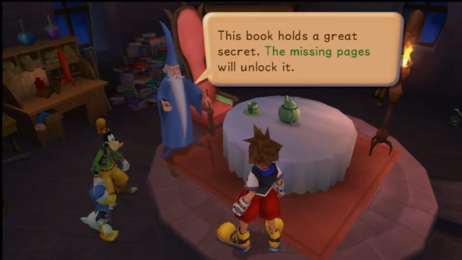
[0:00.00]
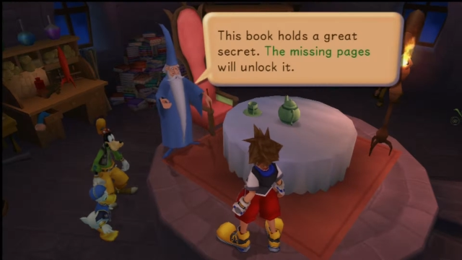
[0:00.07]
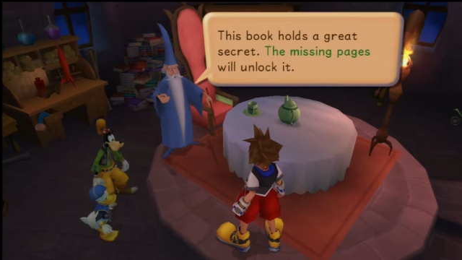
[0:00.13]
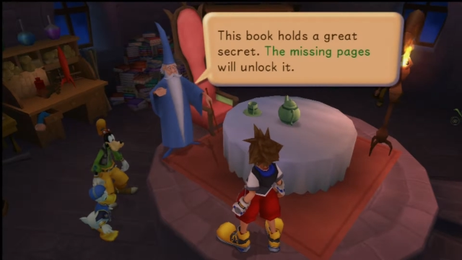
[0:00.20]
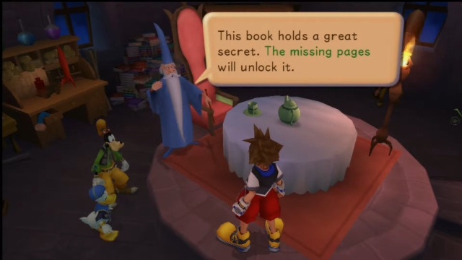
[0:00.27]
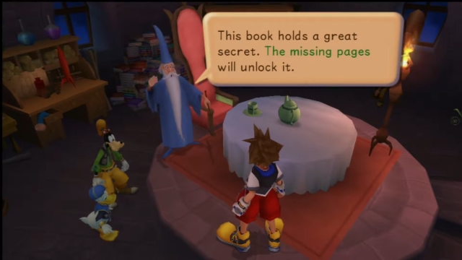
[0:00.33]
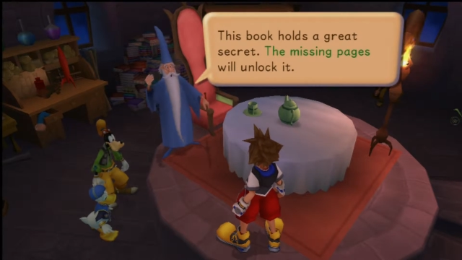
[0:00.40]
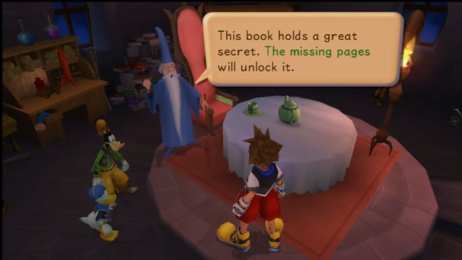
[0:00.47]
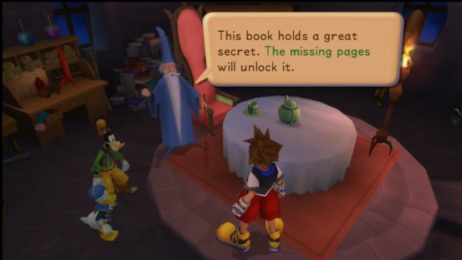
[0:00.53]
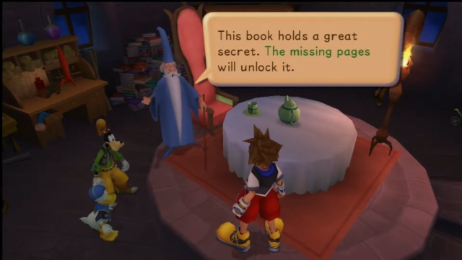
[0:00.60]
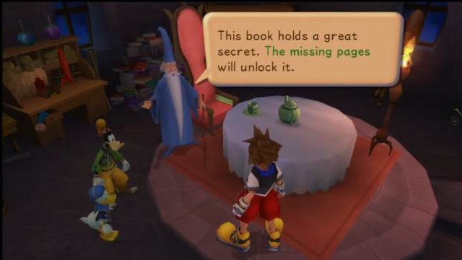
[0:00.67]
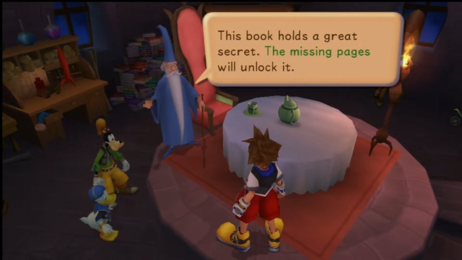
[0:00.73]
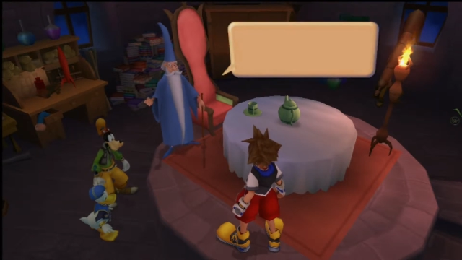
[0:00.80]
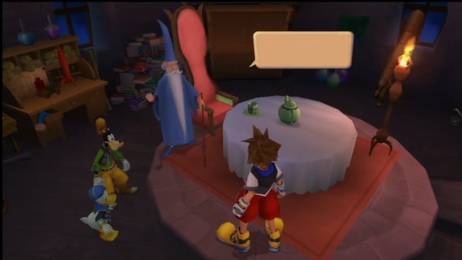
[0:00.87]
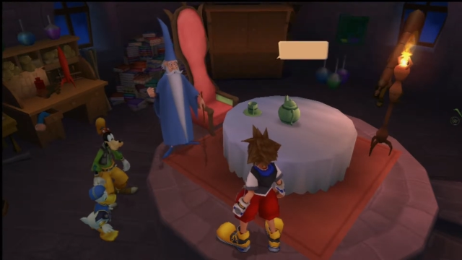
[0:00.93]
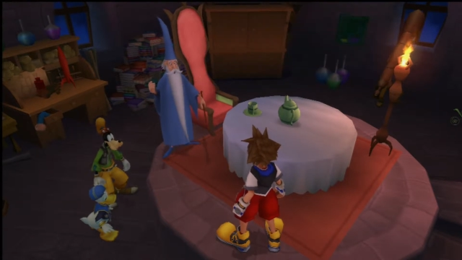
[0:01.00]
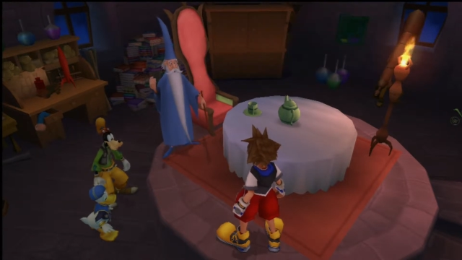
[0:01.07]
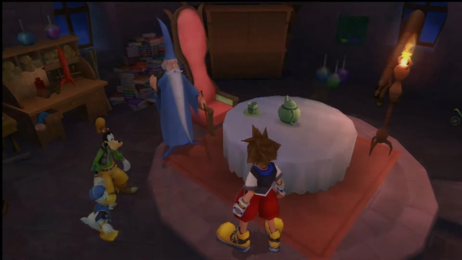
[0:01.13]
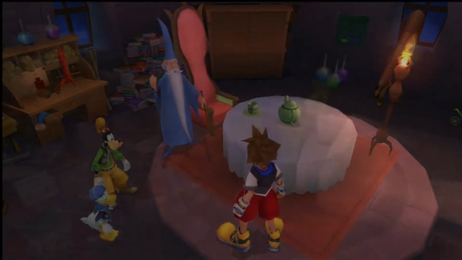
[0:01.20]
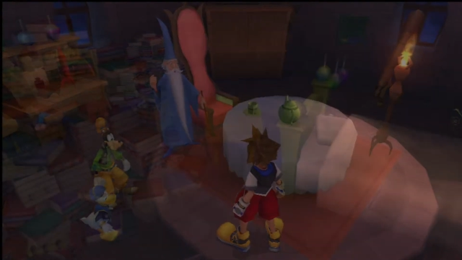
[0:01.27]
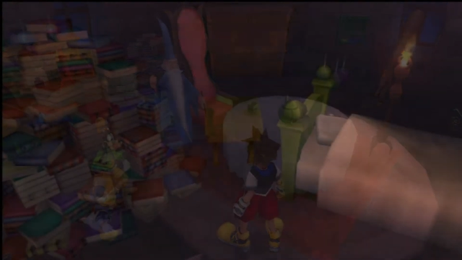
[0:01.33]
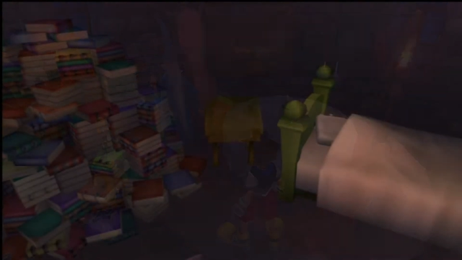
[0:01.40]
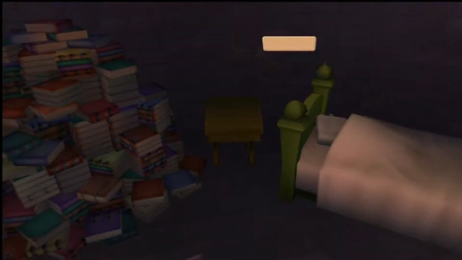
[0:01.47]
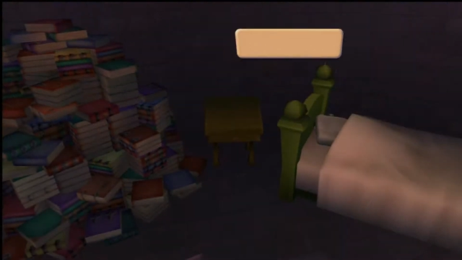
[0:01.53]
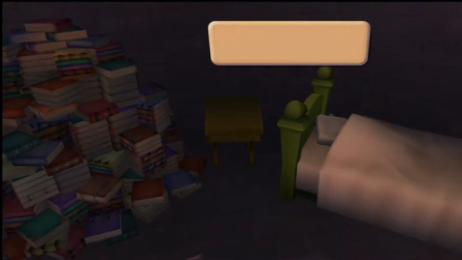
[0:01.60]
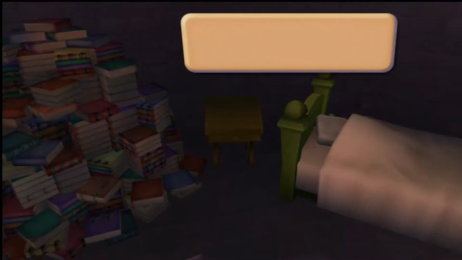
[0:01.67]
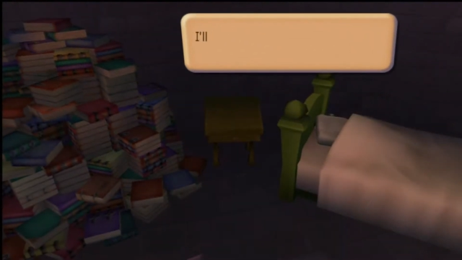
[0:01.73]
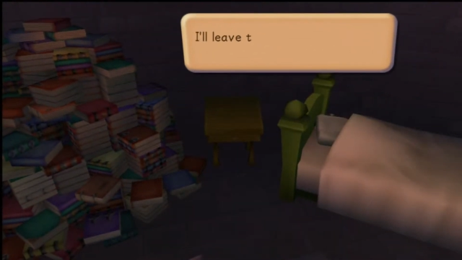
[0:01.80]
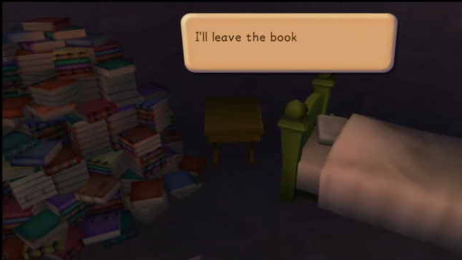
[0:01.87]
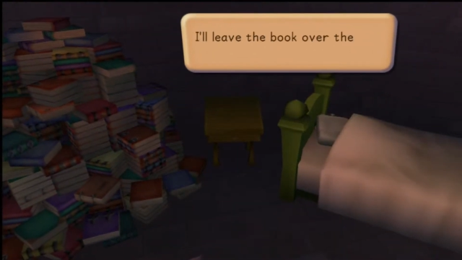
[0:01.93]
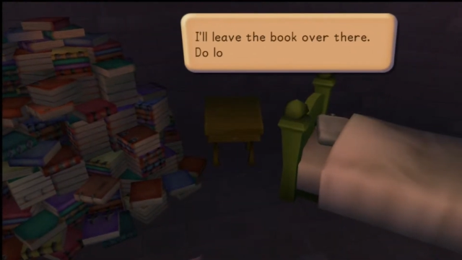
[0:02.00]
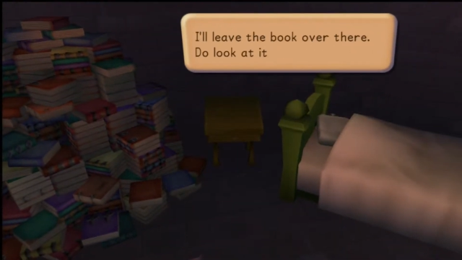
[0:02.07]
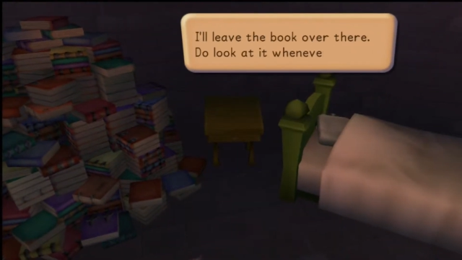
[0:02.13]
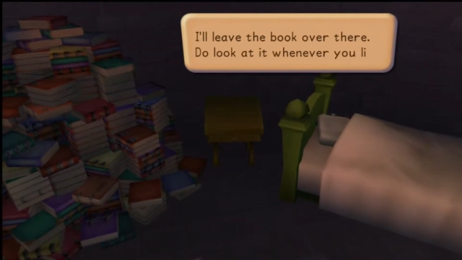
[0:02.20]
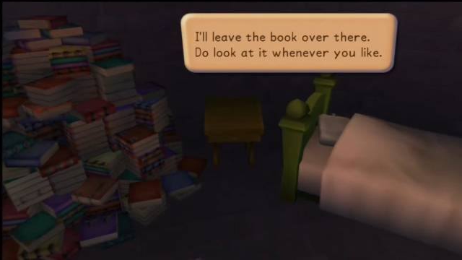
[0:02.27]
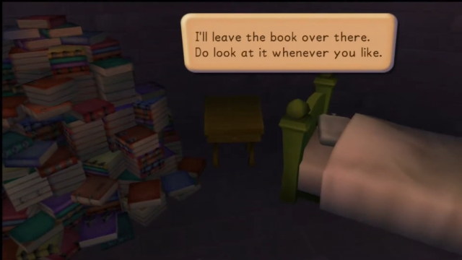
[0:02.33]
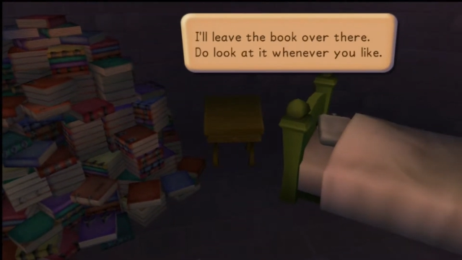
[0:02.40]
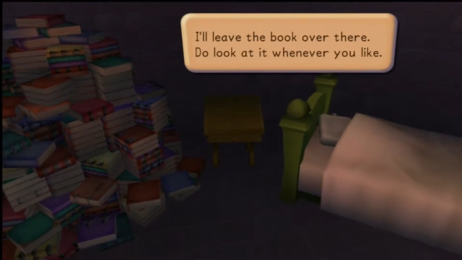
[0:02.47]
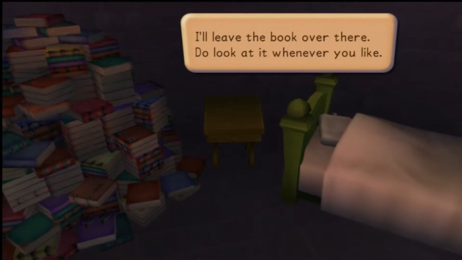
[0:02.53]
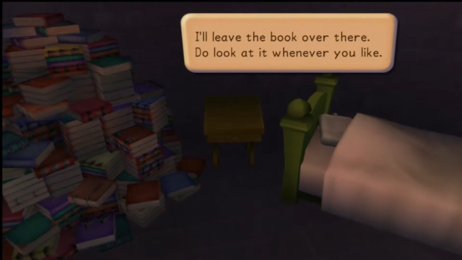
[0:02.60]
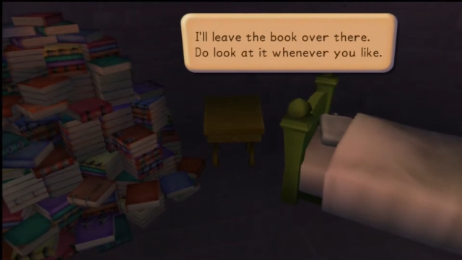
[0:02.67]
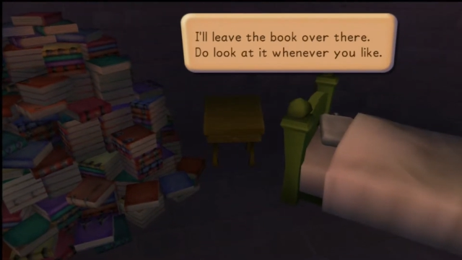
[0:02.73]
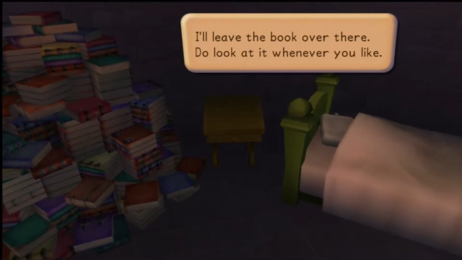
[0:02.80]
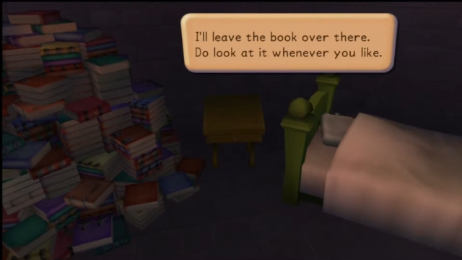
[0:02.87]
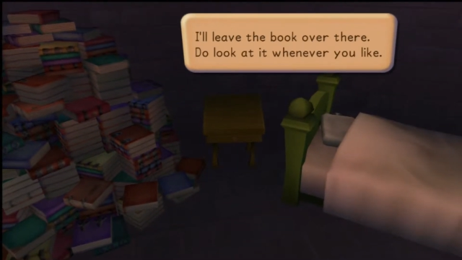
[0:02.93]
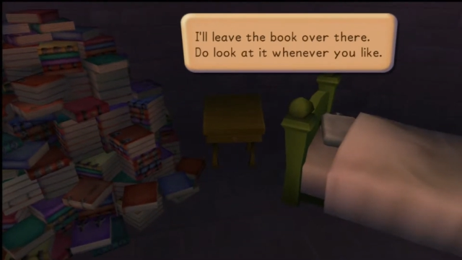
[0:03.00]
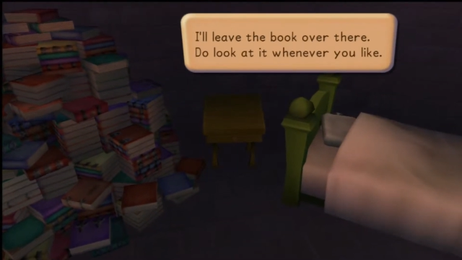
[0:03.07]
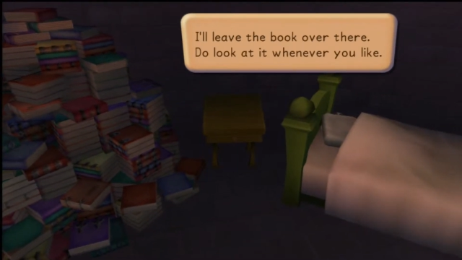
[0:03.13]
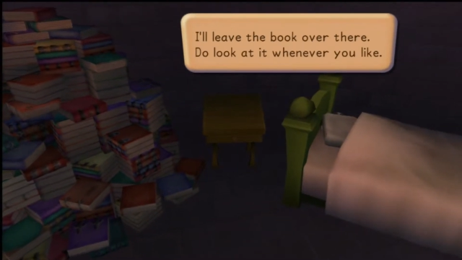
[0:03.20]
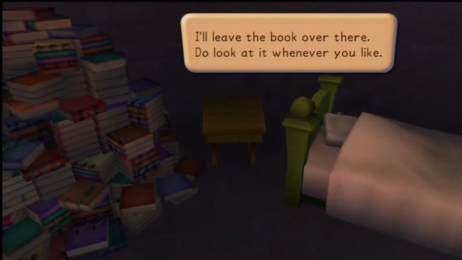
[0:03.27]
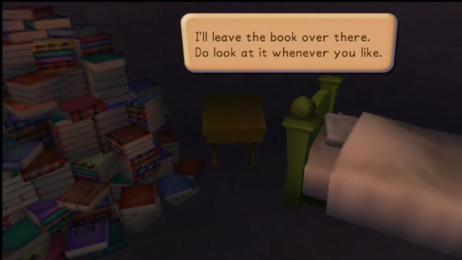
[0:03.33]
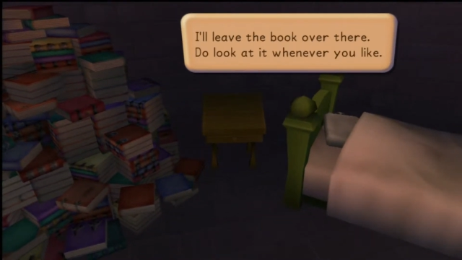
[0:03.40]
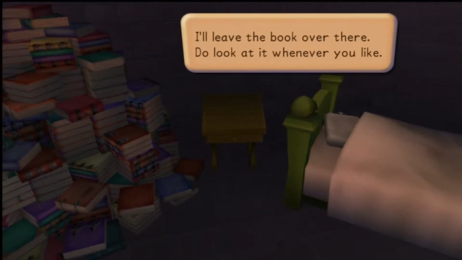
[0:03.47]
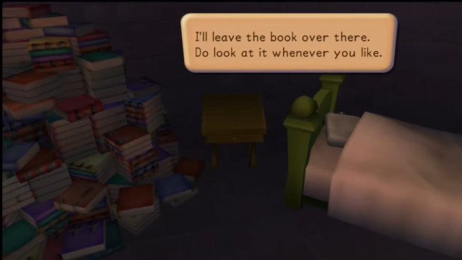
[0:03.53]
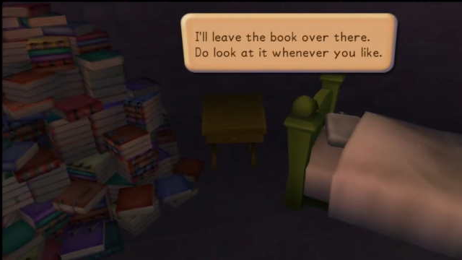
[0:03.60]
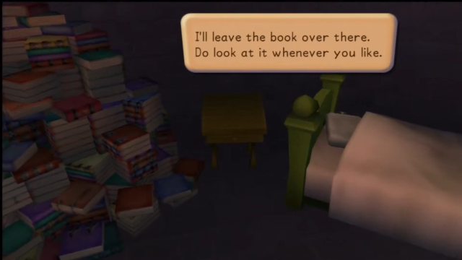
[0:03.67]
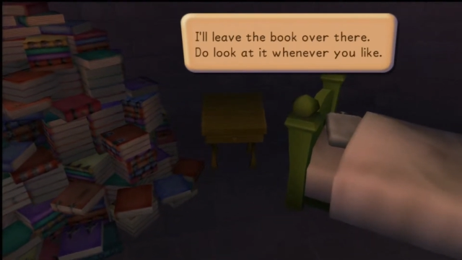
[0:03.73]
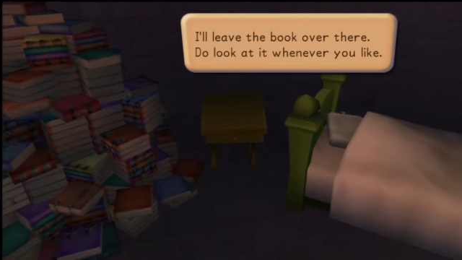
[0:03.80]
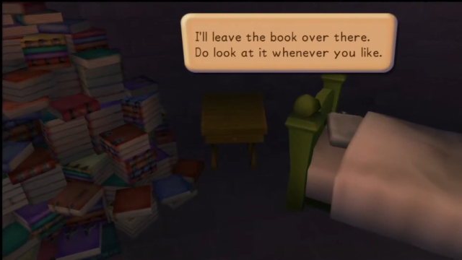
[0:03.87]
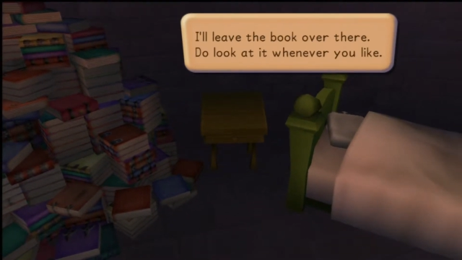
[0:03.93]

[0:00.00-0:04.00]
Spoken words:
No face is visible, so there are no lips to read.